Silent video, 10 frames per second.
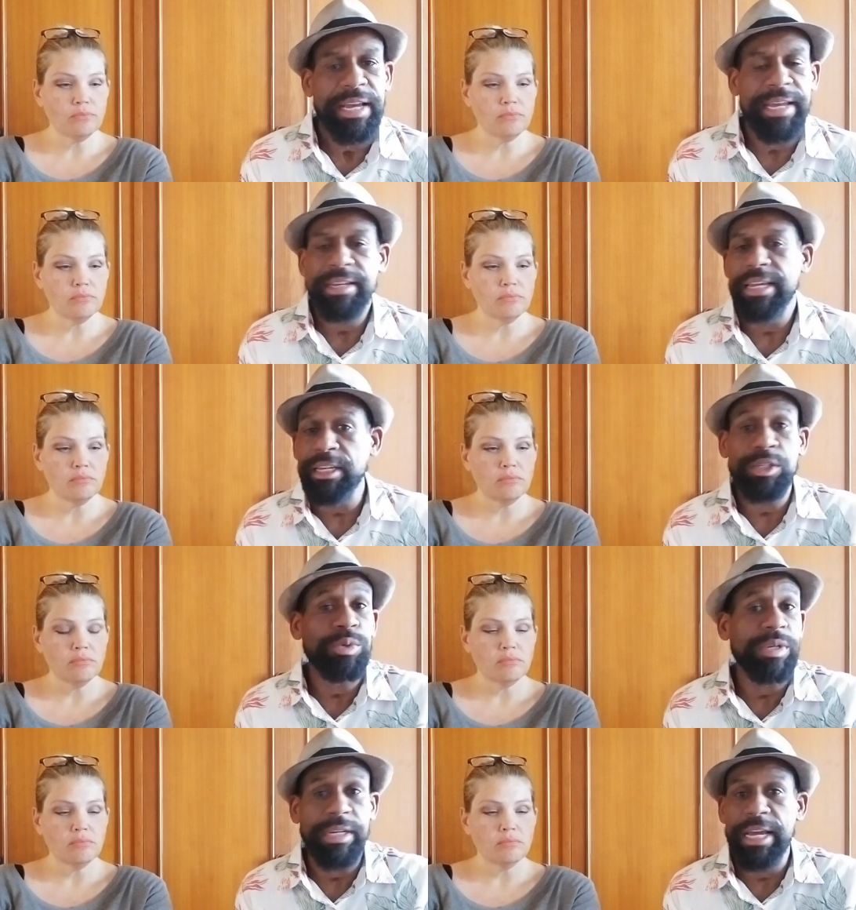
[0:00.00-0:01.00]
Speaker 1: and they could
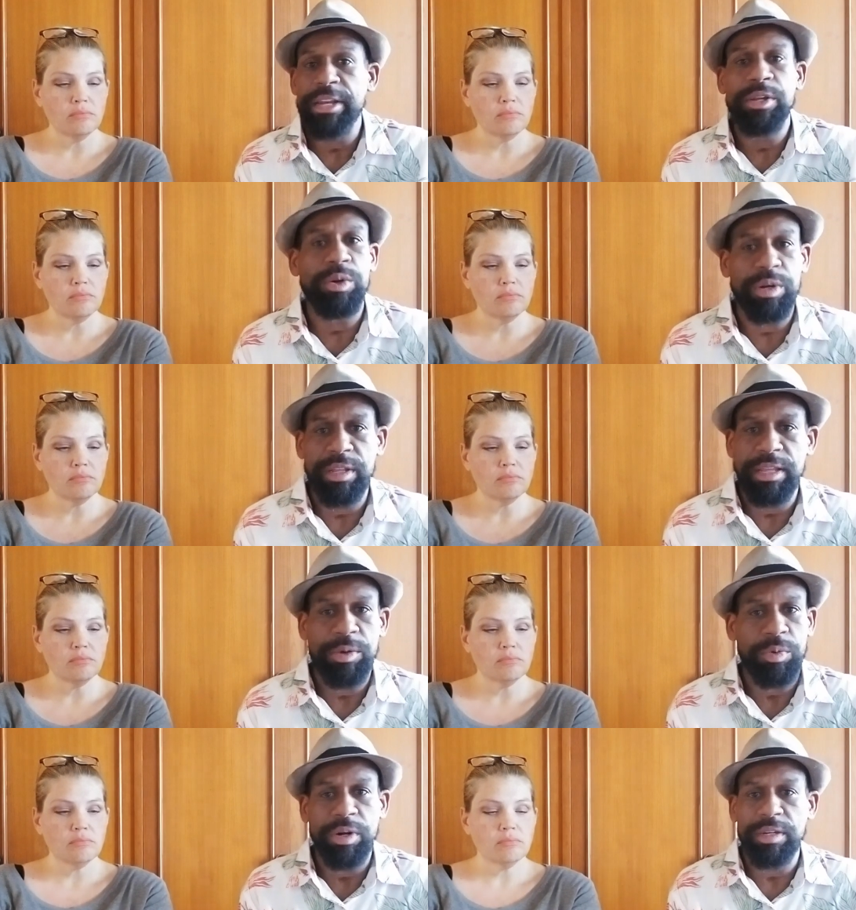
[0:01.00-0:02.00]
do it in any order
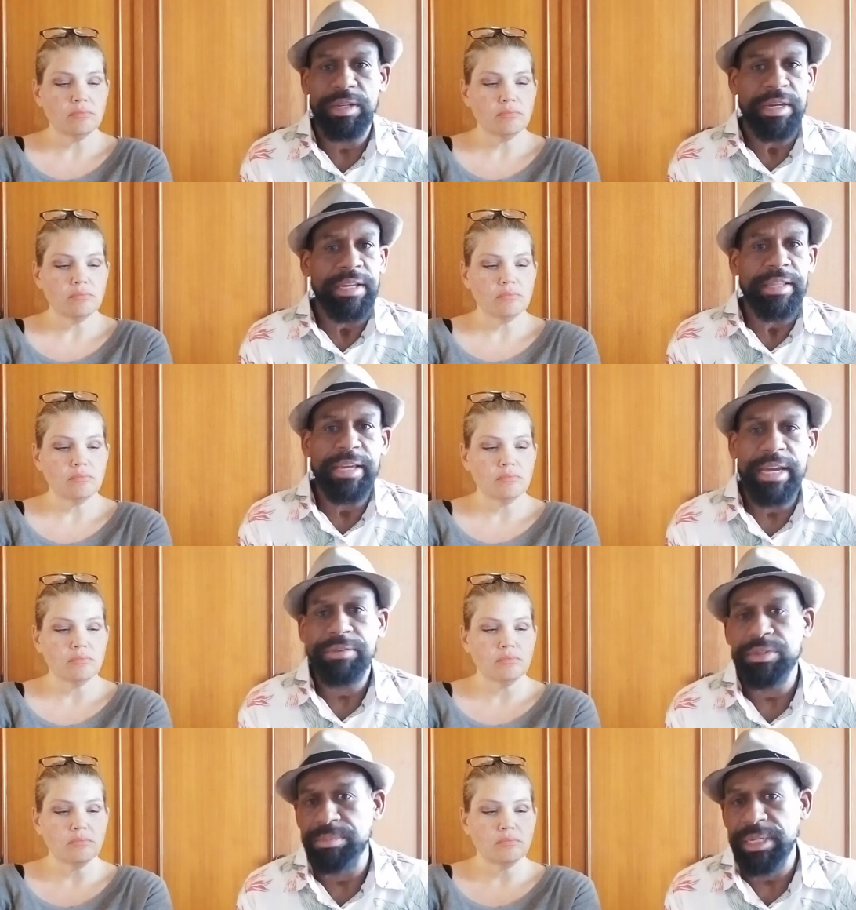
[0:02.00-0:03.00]
they want they
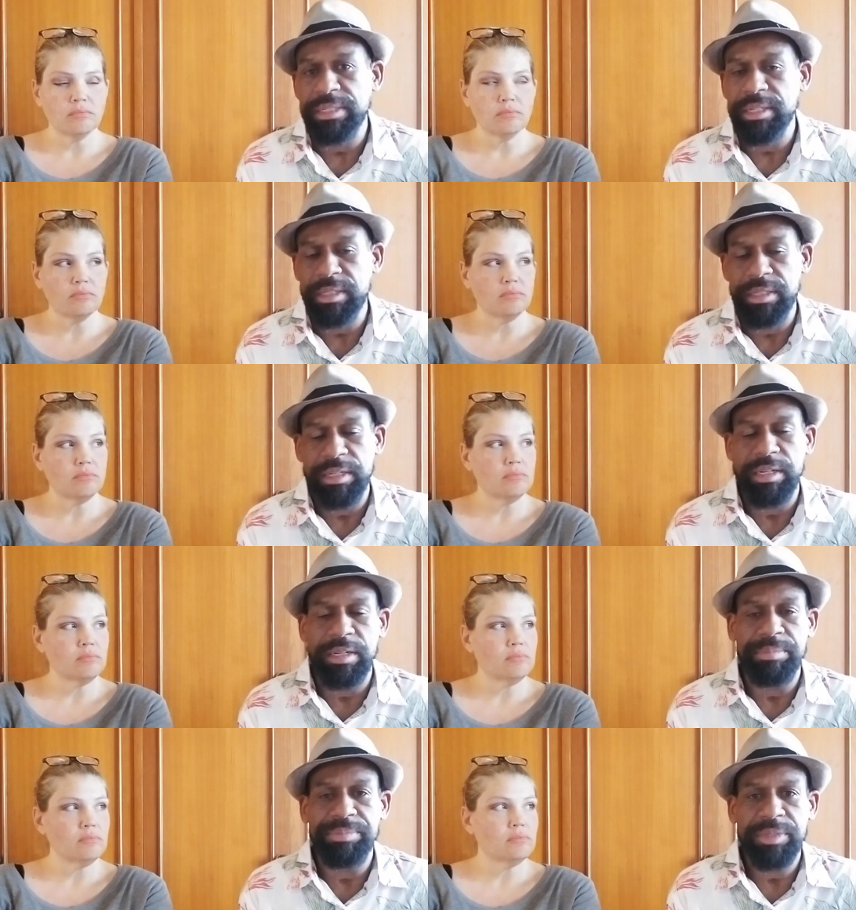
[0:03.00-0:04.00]
have to basically because
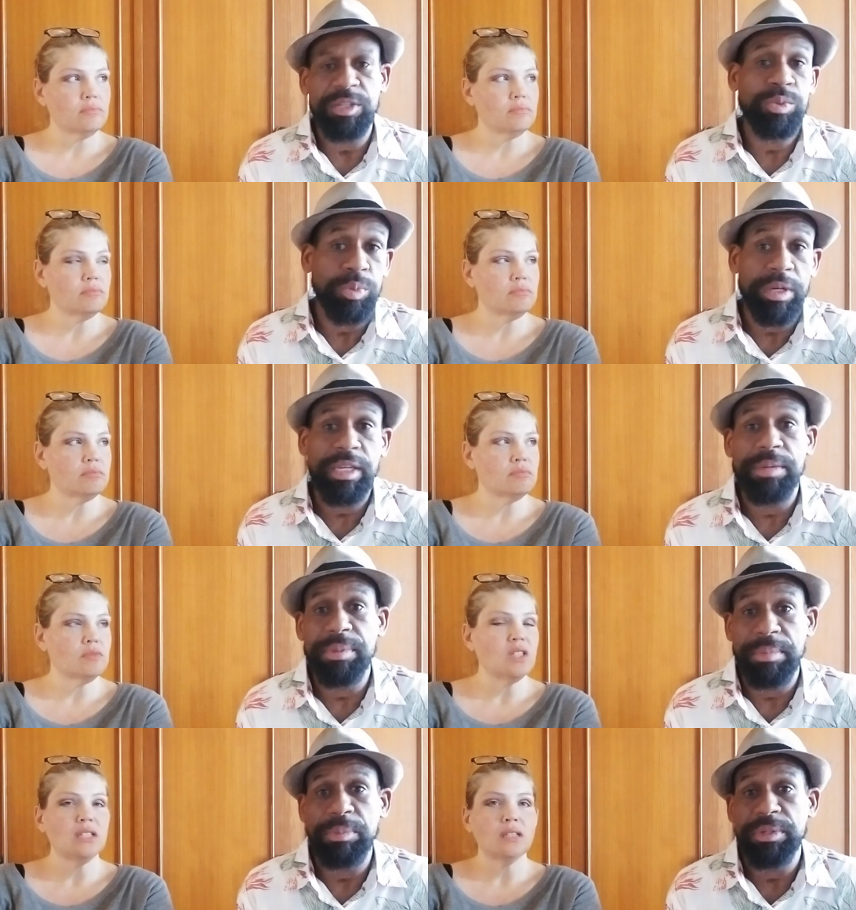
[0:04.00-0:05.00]
um, we want to keep
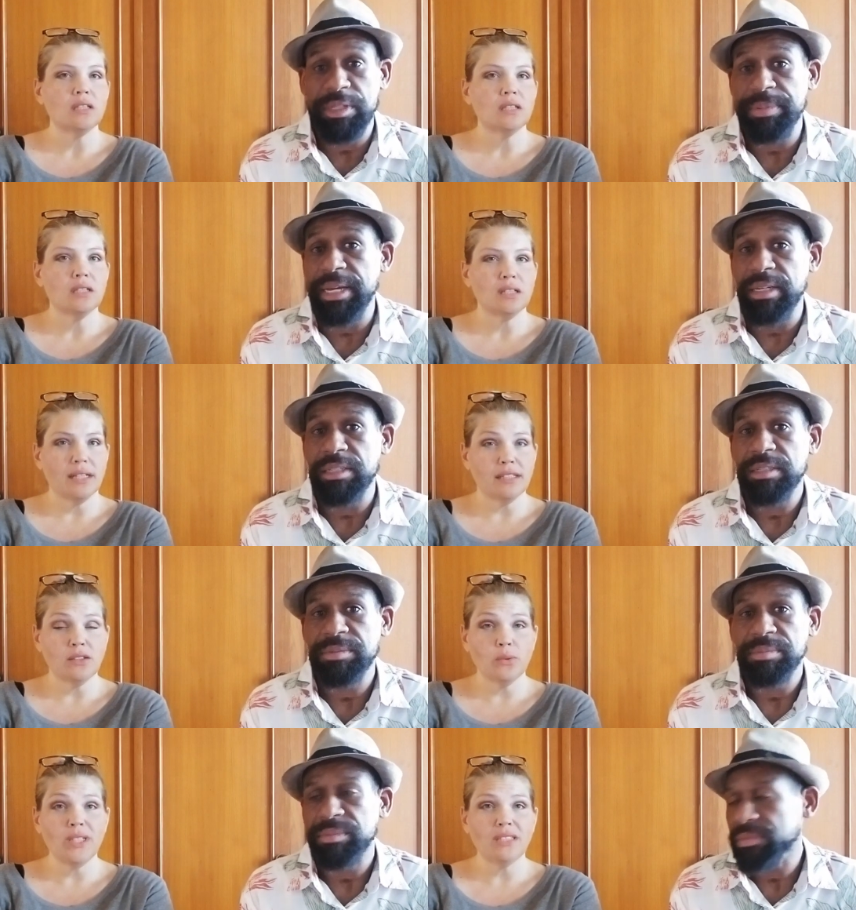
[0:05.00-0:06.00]
them up with the Spanish.
Speaker 2: Yeah,
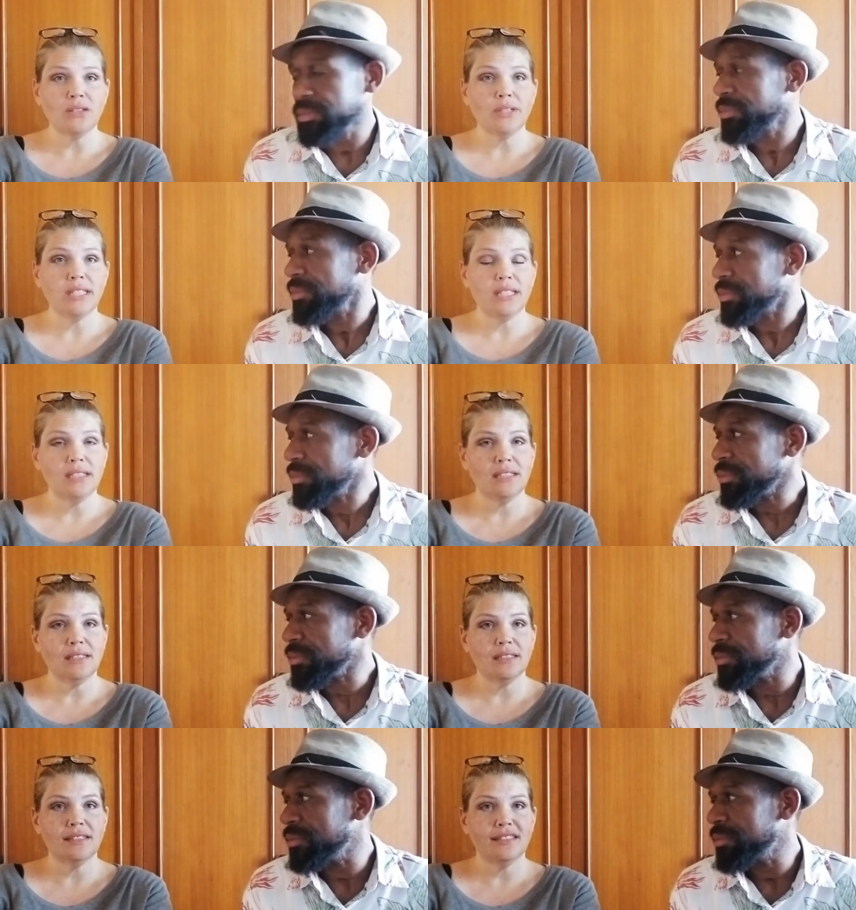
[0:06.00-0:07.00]
so we so he
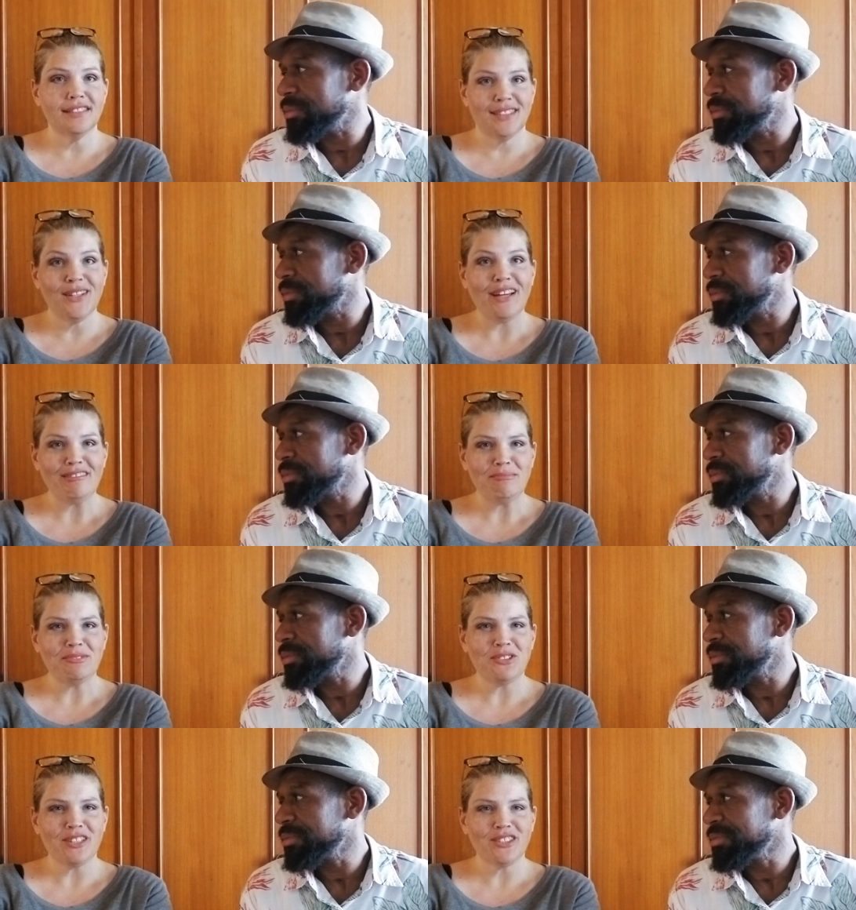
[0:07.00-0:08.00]
does still have some
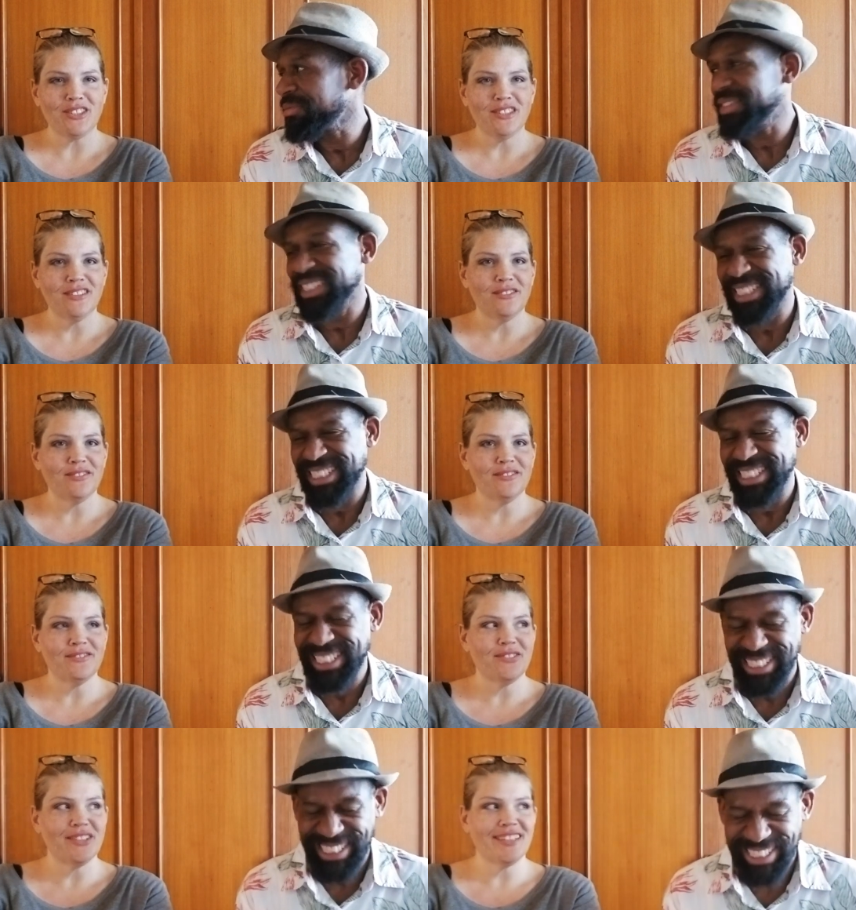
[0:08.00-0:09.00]
structure
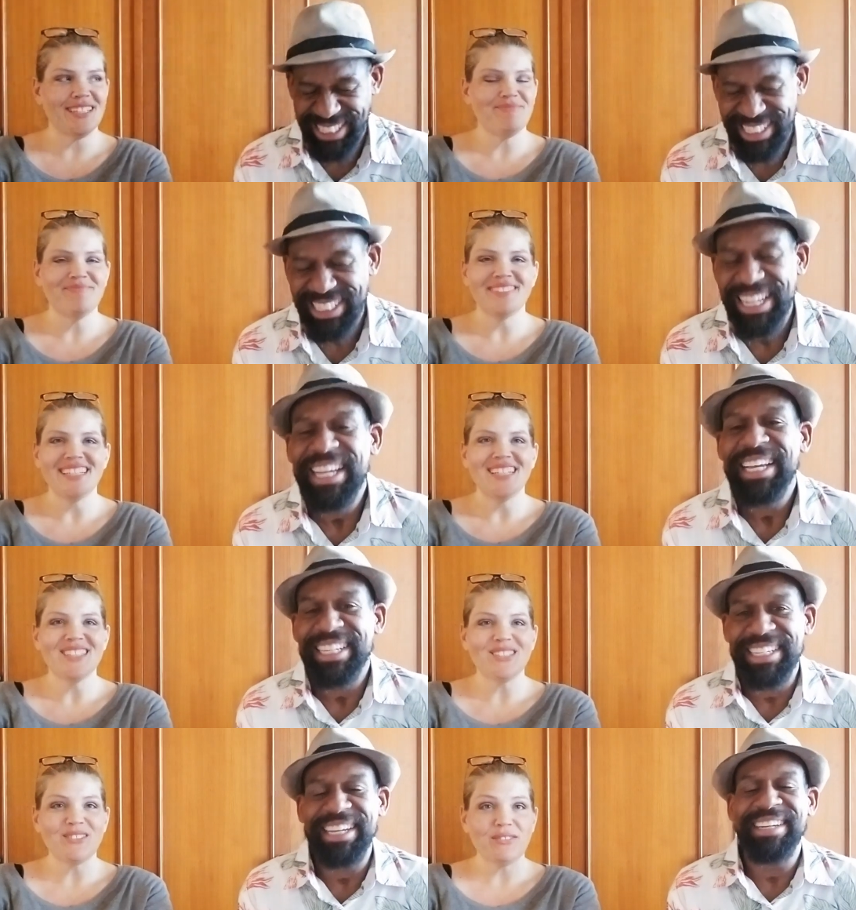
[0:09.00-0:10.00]
for them.
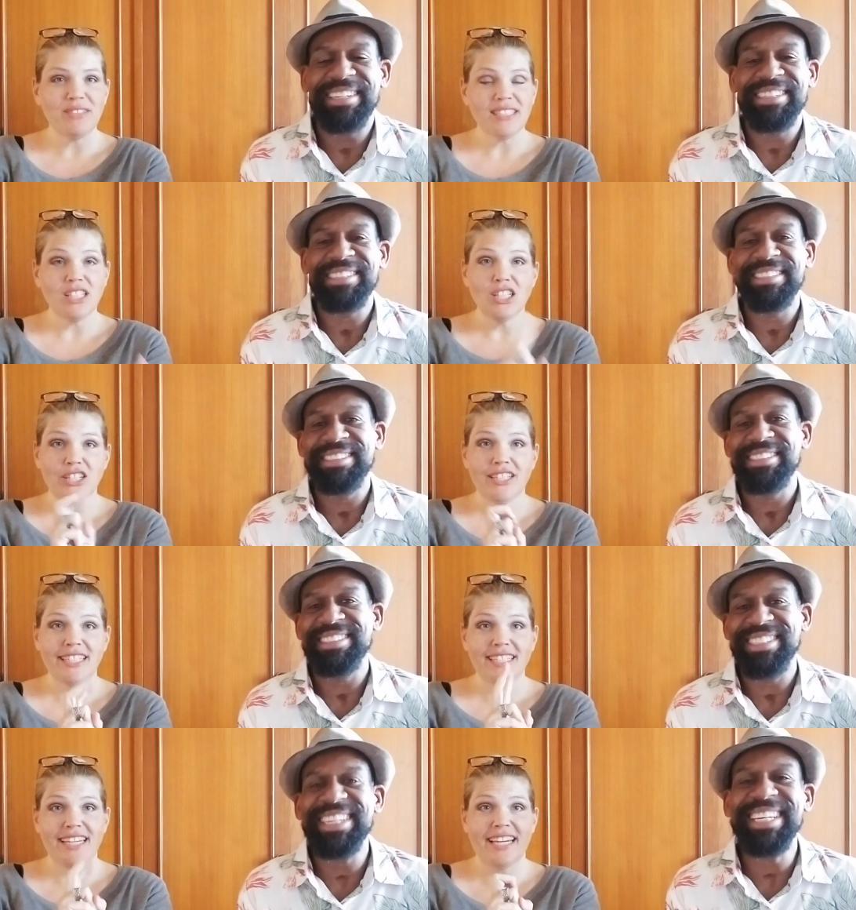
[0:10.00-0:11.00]
So yeah. if it's a
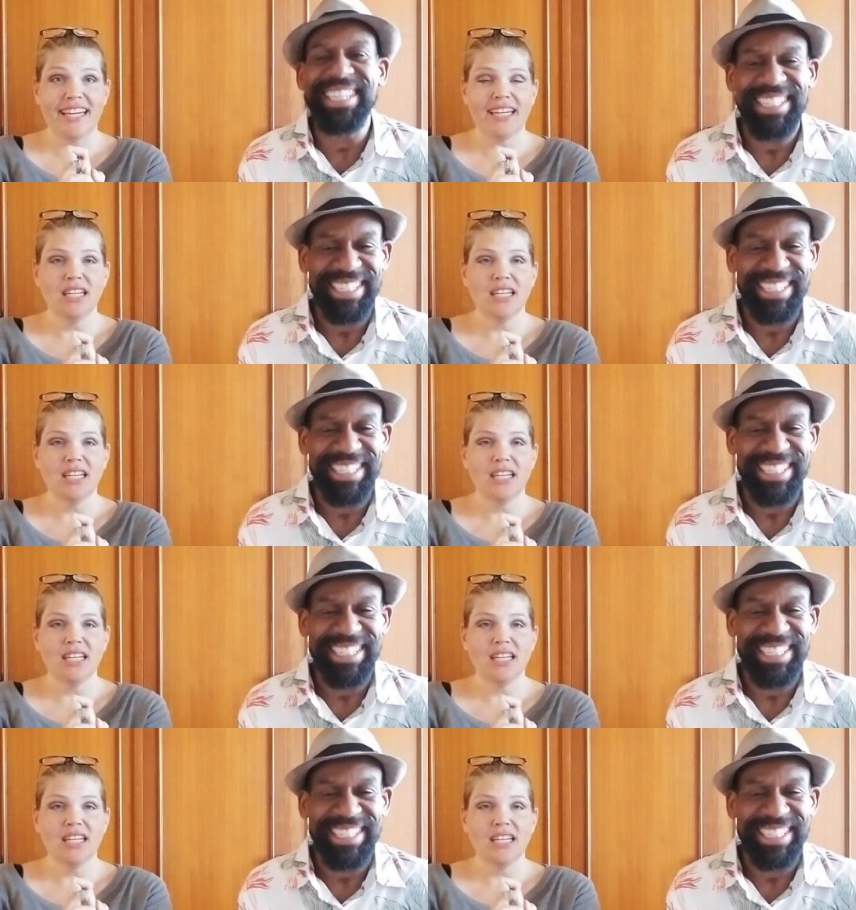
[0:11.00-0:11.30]
learning day,